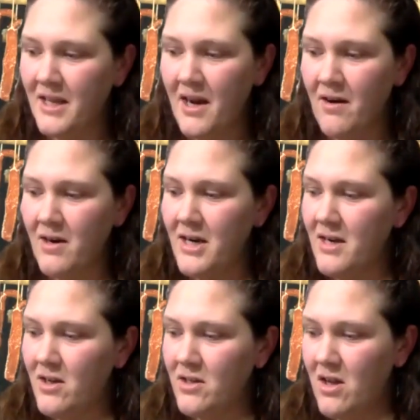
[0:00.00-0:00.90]
Carrie,
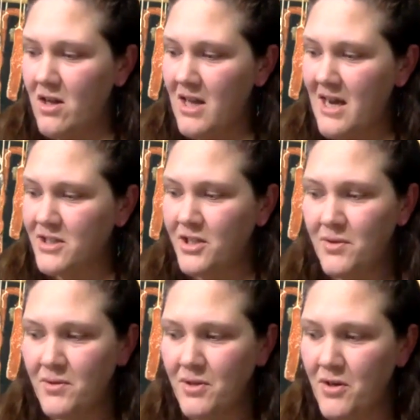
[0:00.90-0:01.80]
I'll ask
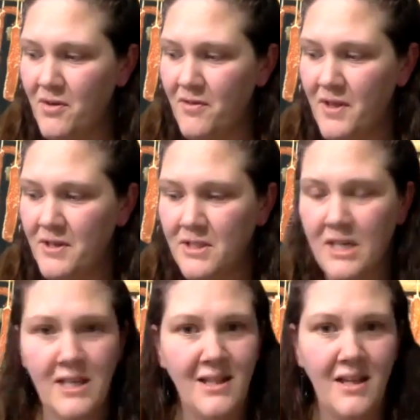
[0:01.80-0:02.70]
you, you know, if there's
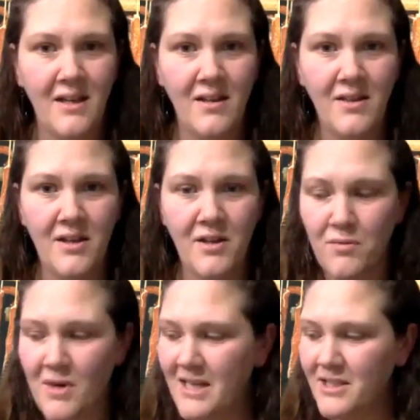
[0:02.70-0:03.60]
anything on the
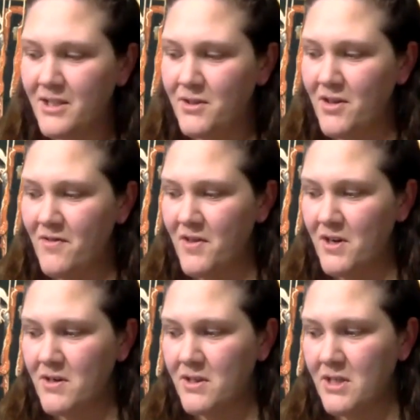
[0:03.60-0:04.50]
horizon, or if
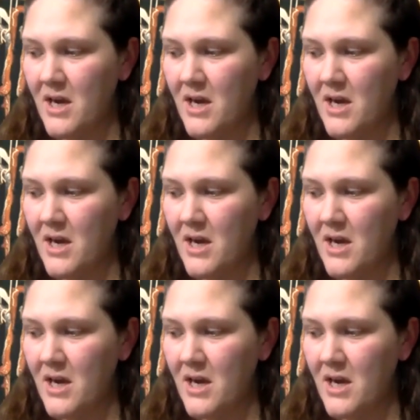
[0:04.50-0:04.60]
there's